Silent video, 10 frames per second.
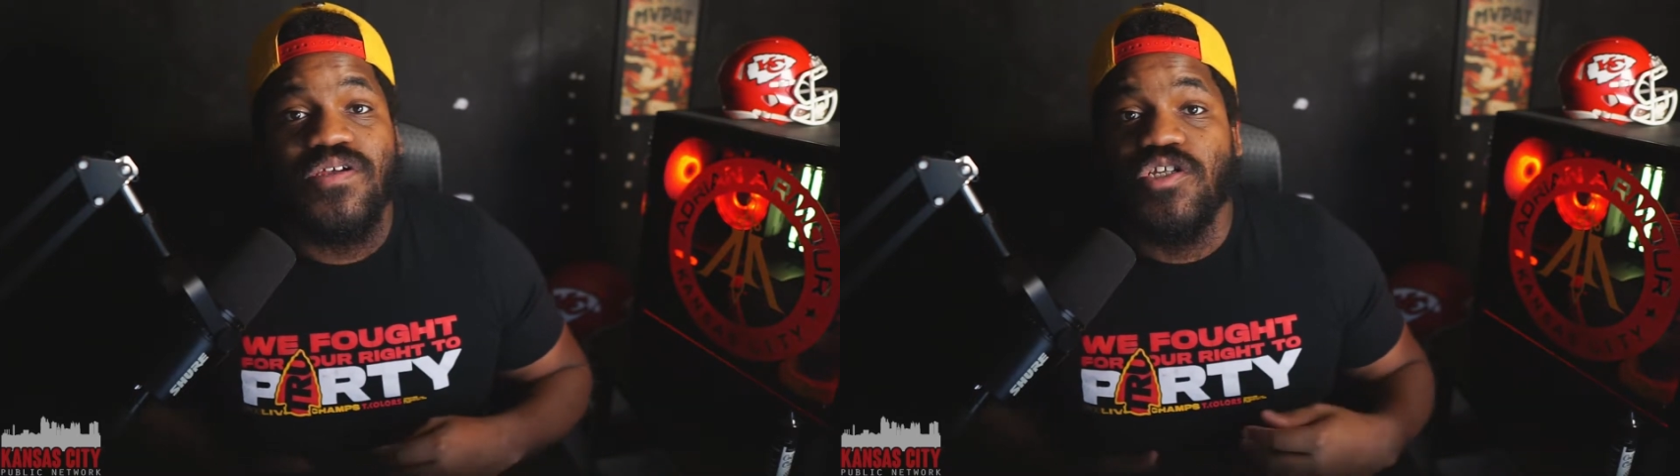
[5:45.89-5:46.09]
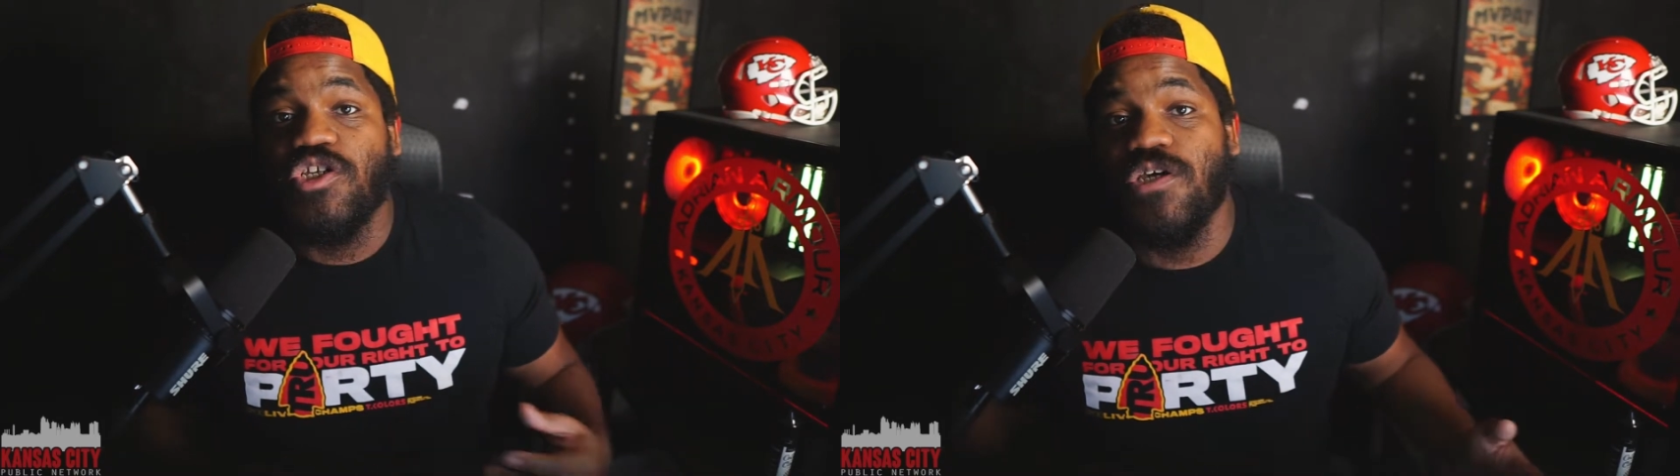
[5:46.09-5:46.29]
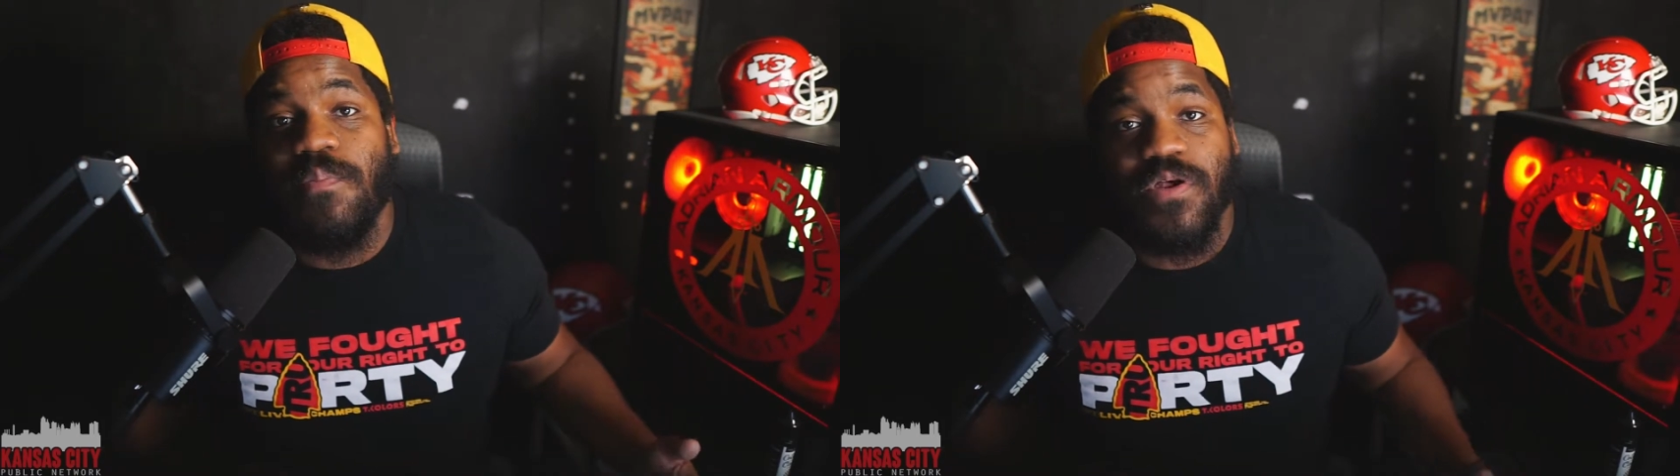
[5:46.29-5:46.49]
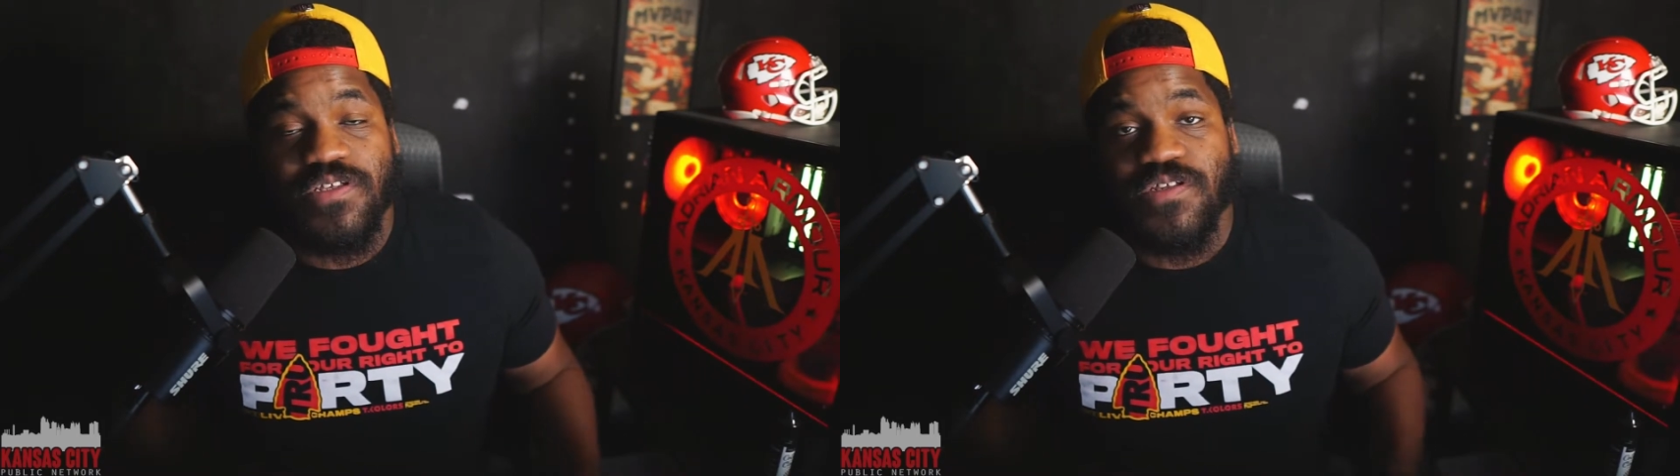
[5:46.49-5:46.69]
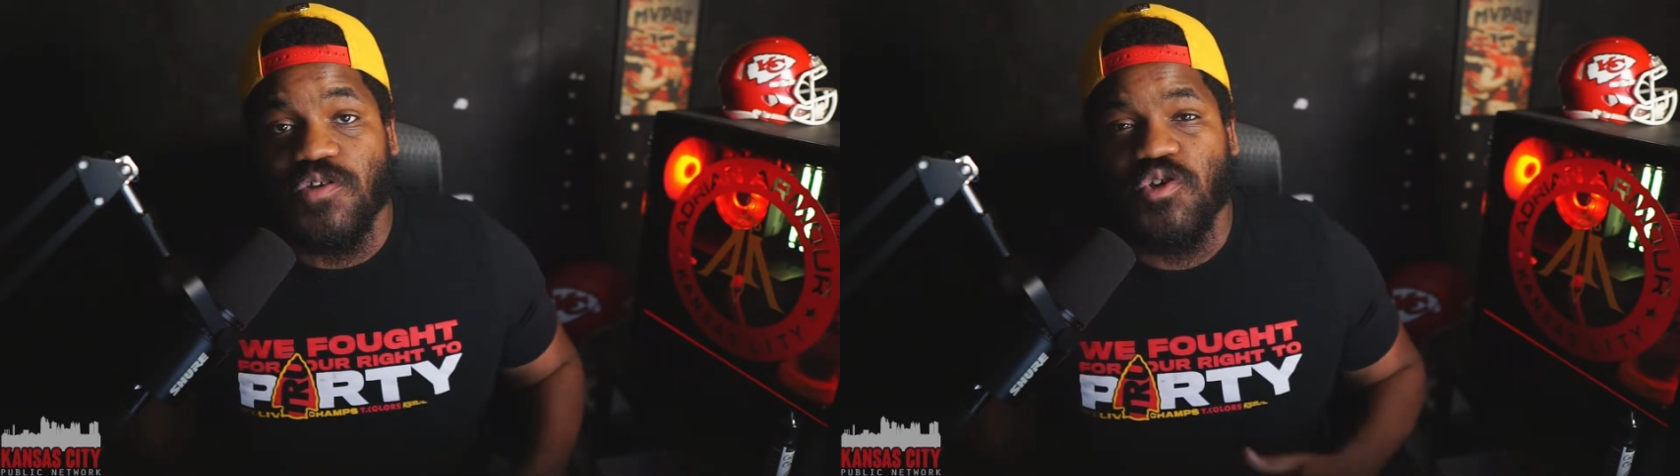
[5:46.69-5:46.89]
jump
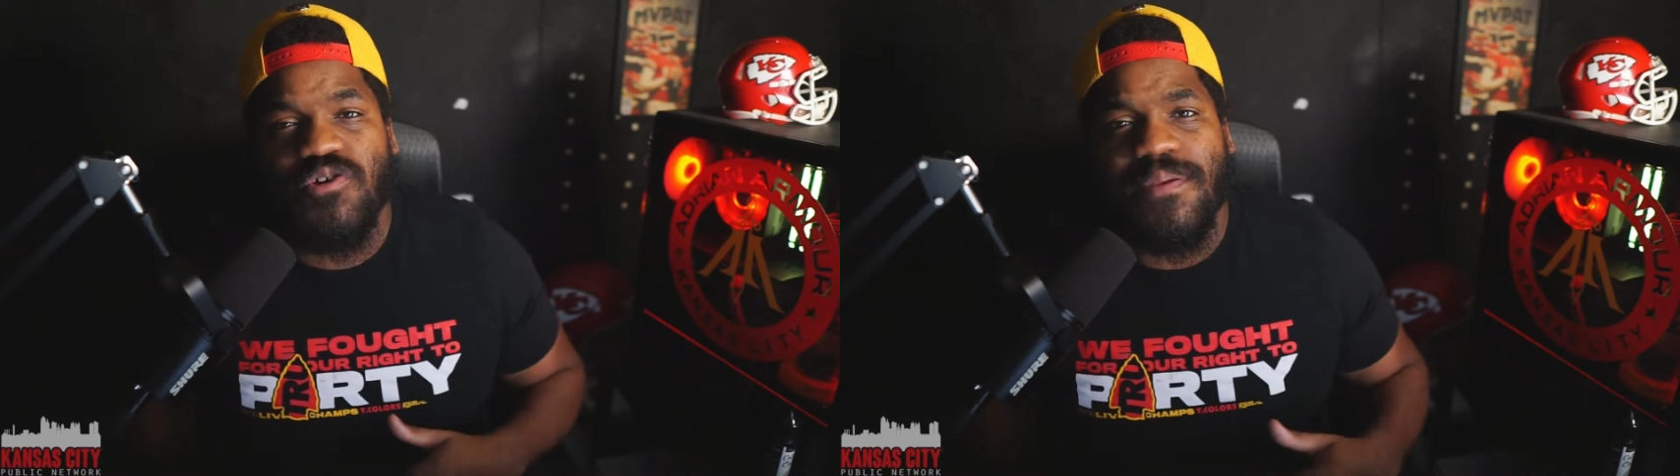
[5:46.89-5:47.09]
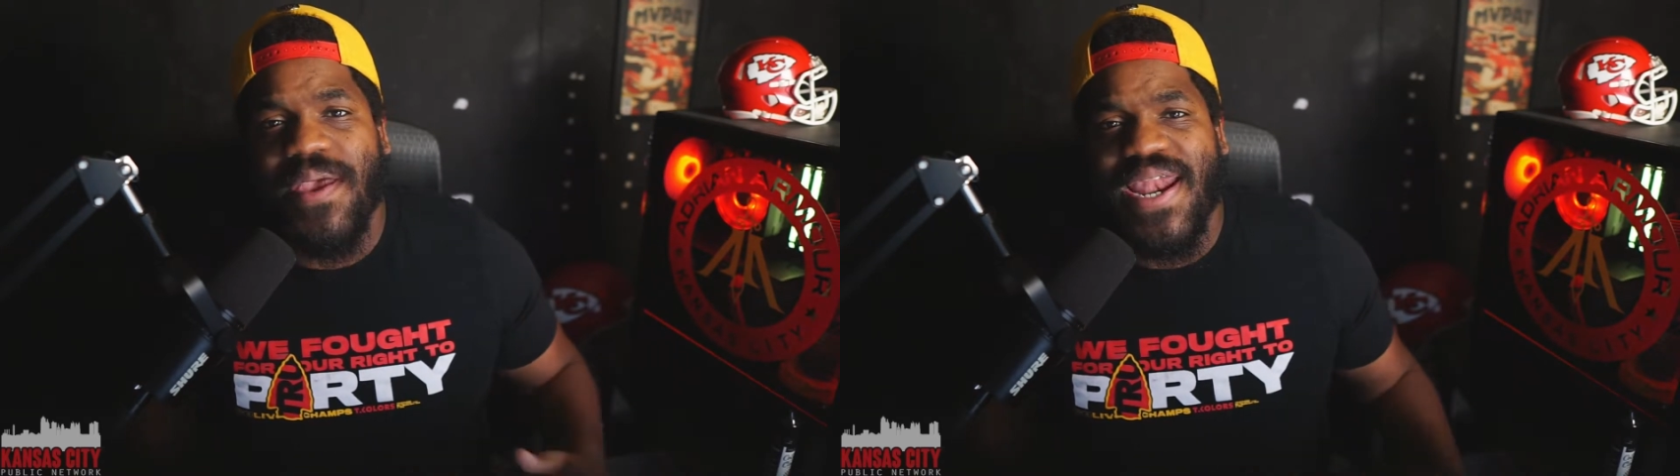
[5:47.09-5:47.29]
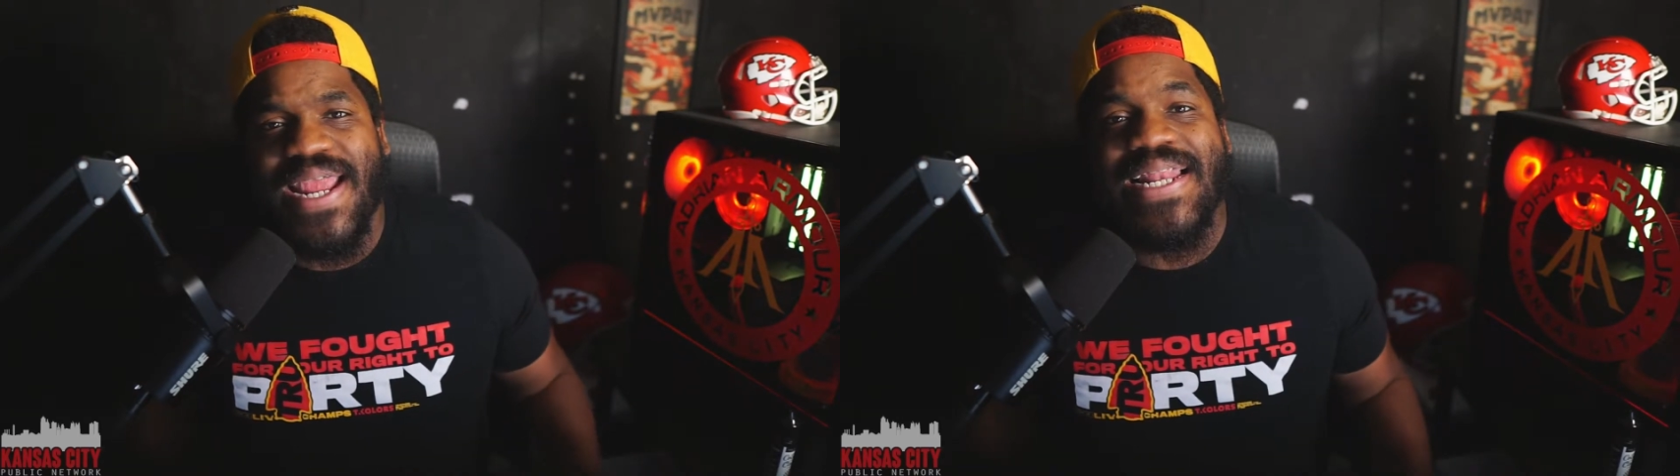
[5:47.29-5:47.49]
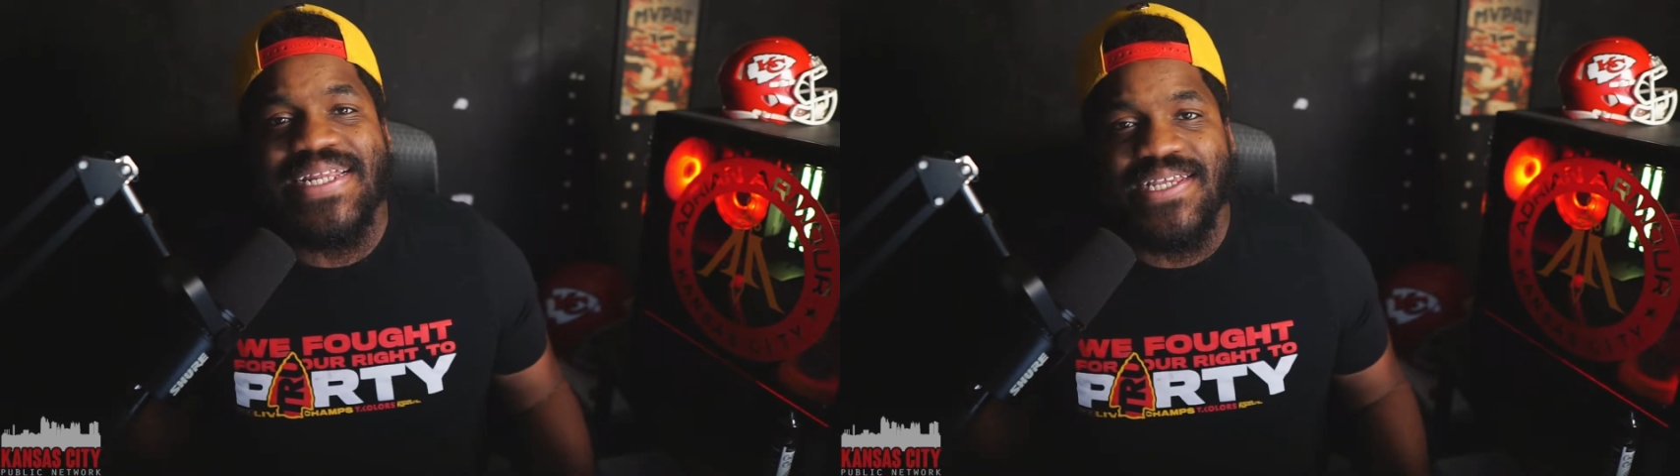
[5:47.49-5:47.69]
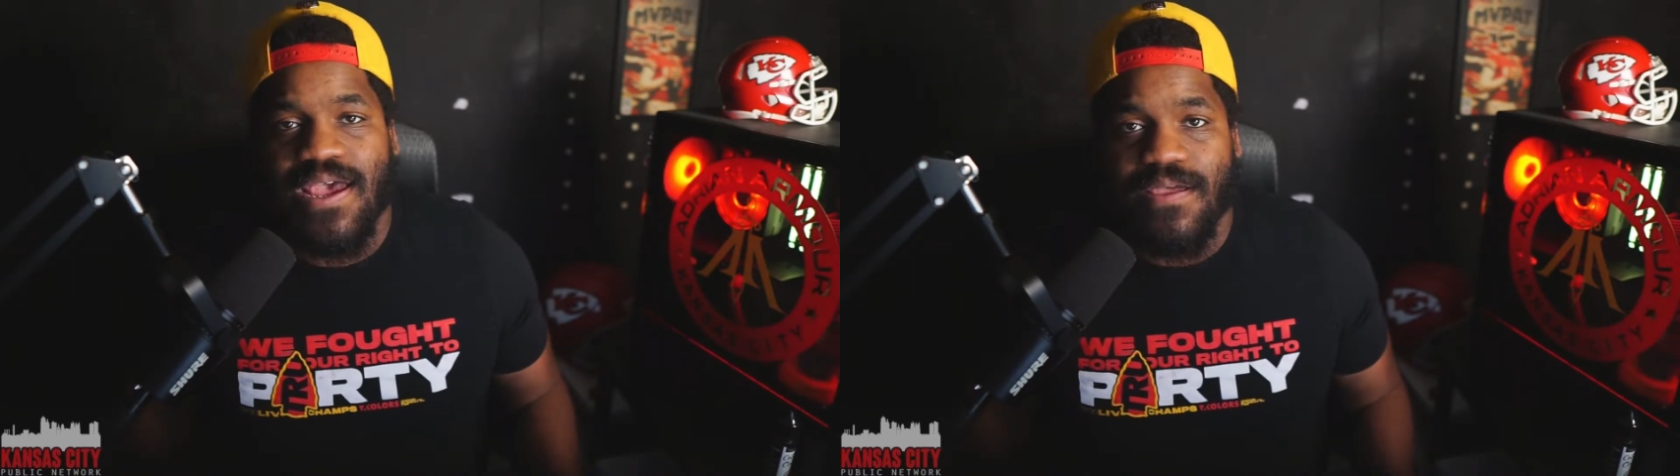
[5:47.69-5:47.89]
onto their stream at any
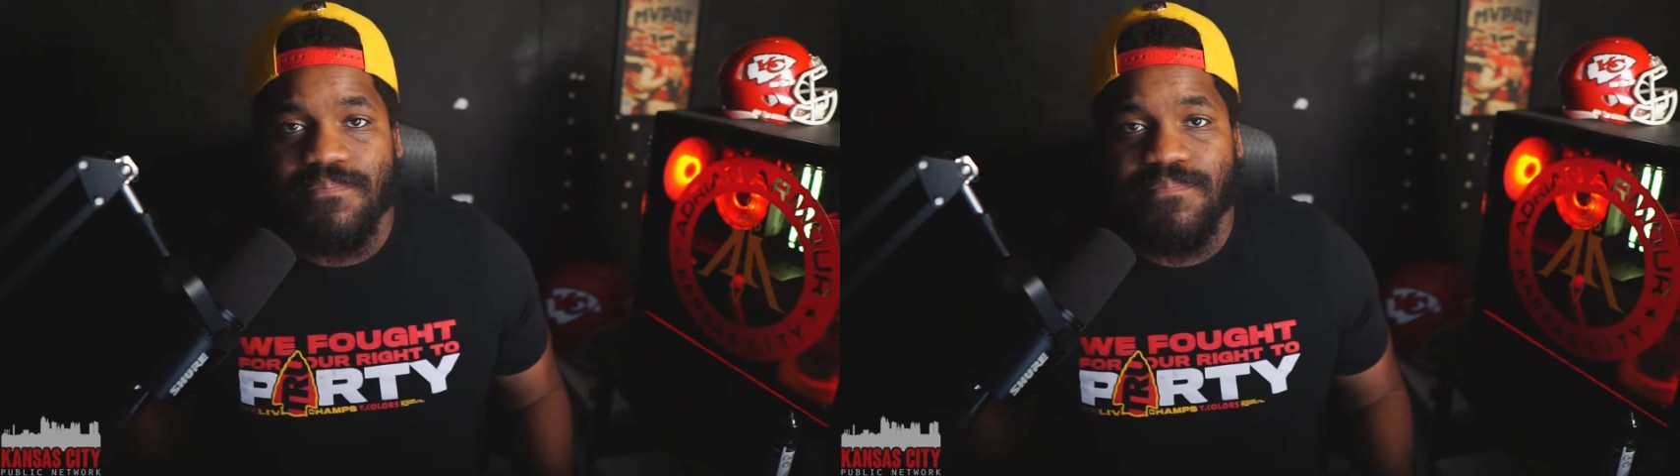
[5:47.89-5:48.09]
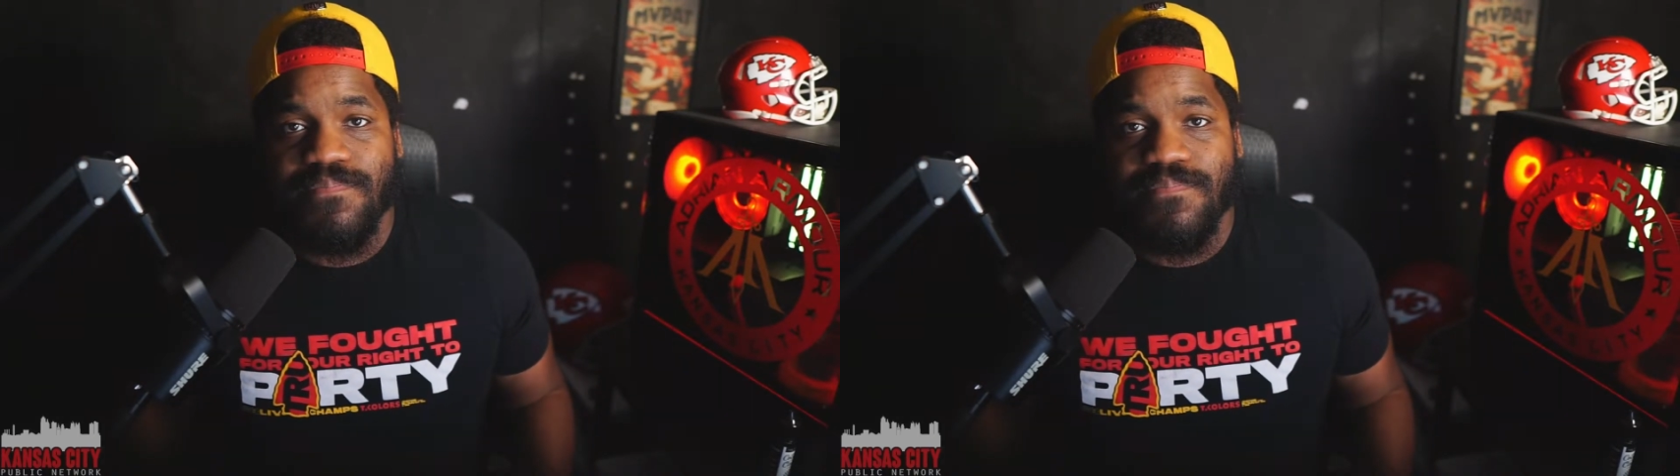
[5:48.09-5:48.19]
time,